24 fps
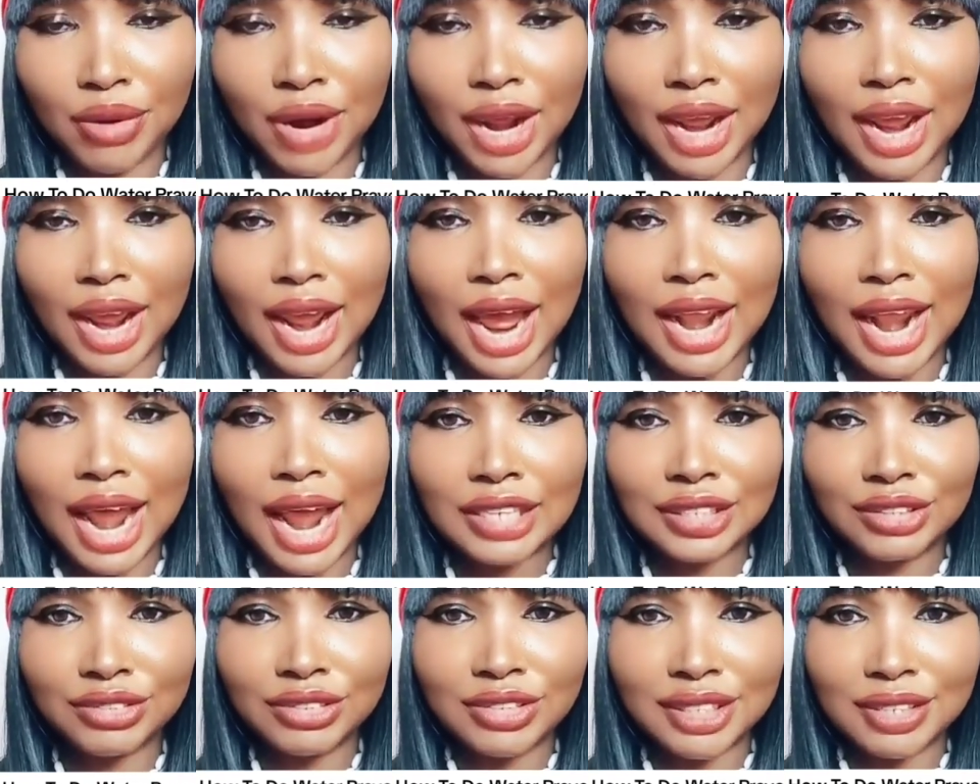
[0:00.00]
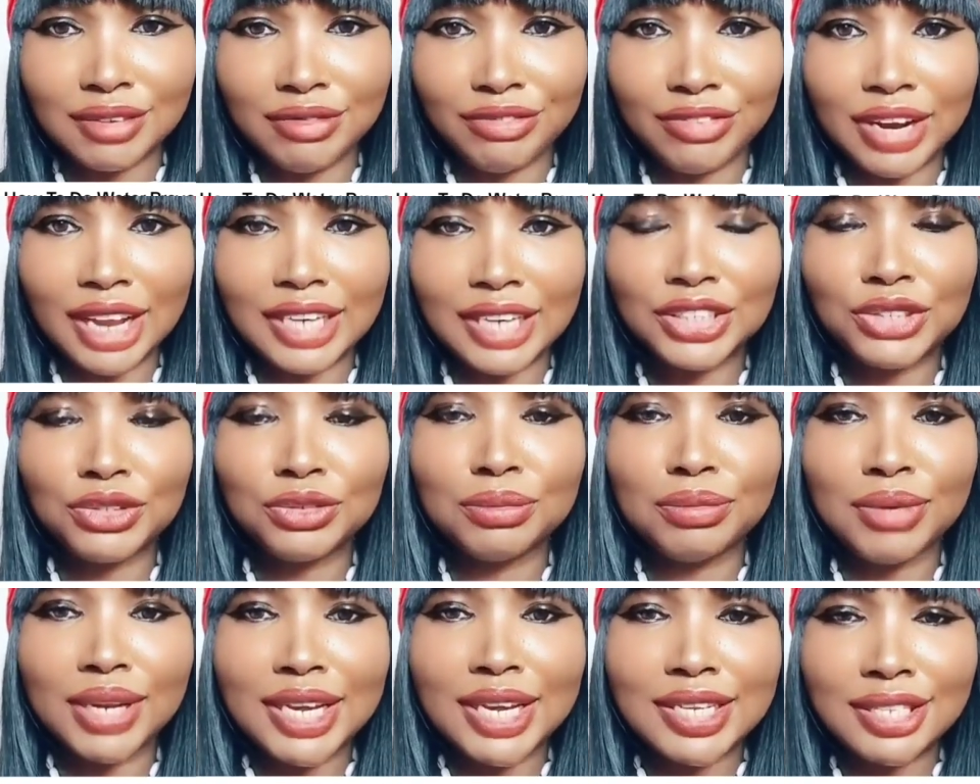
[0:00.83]
pray and ask for something and she
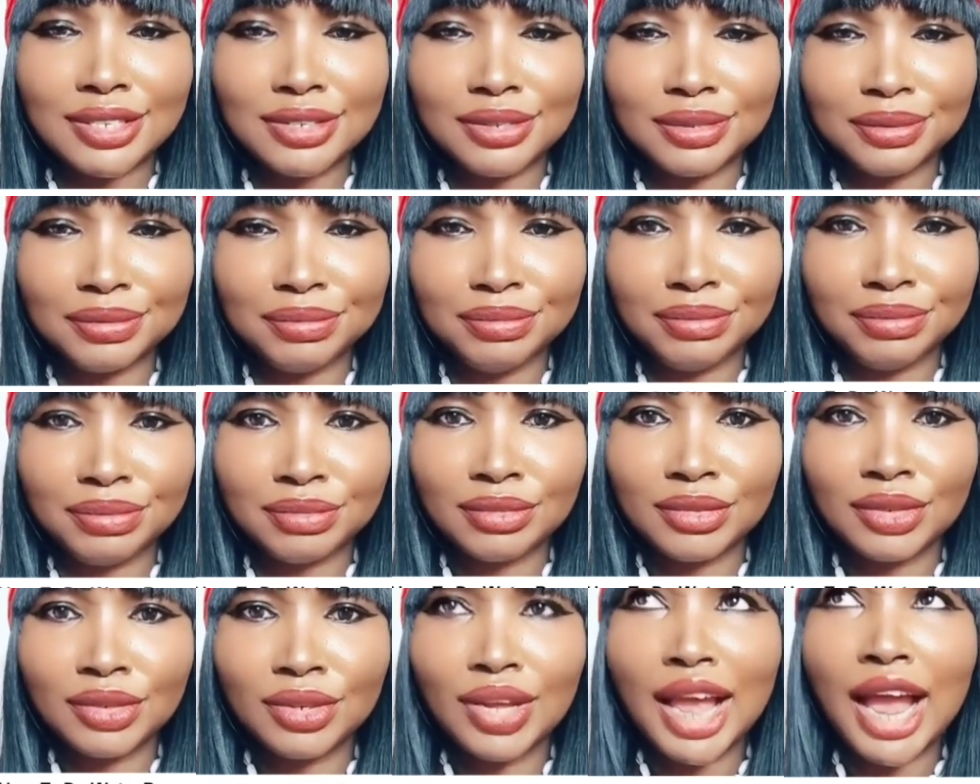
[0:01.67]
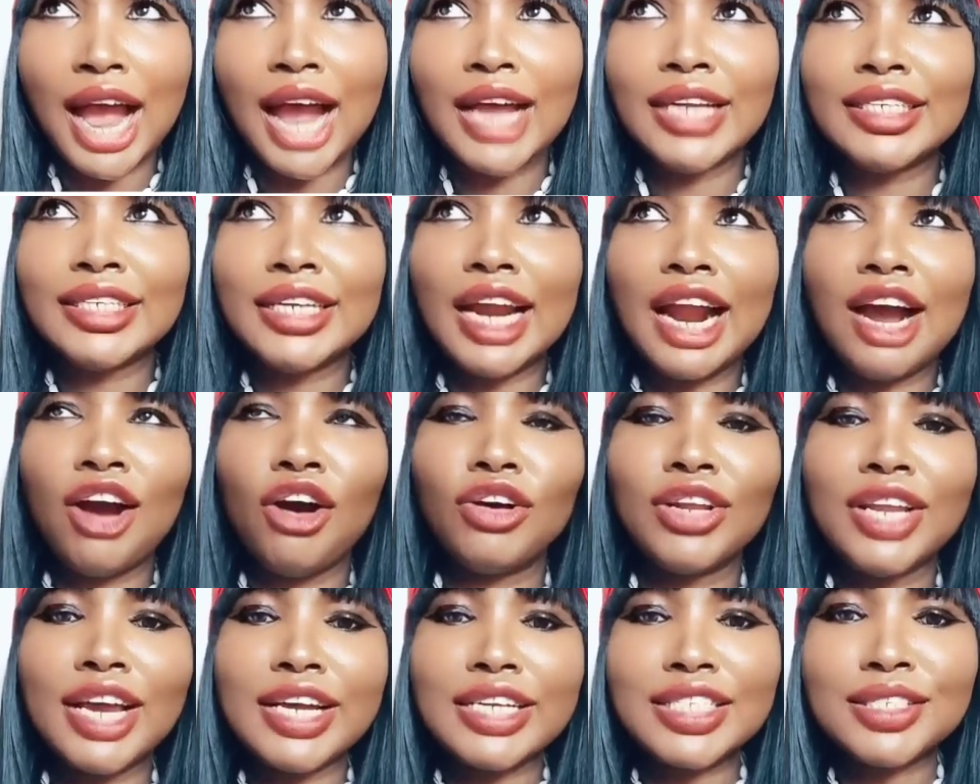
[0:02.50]
will bless you. And there
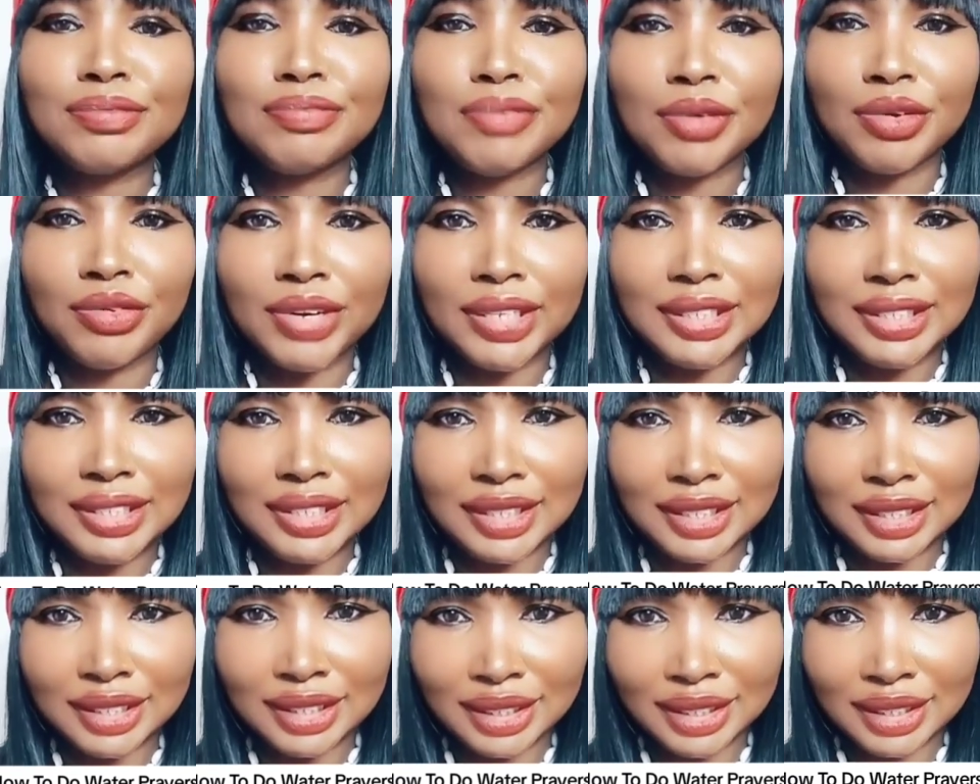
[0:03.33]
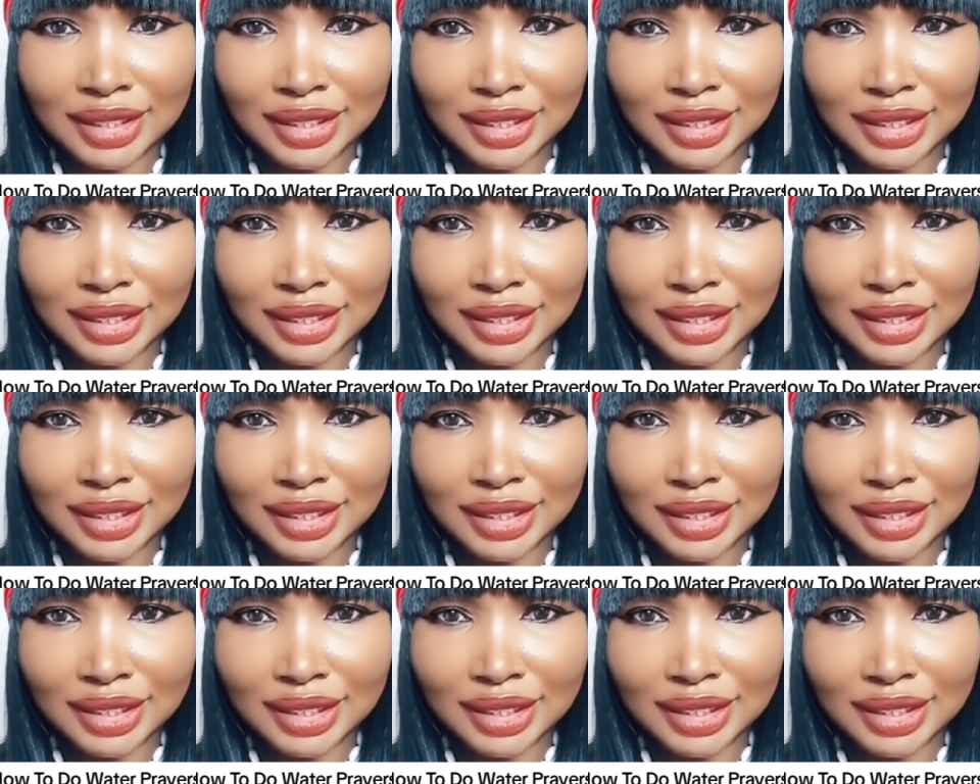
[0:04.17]
are other spirits,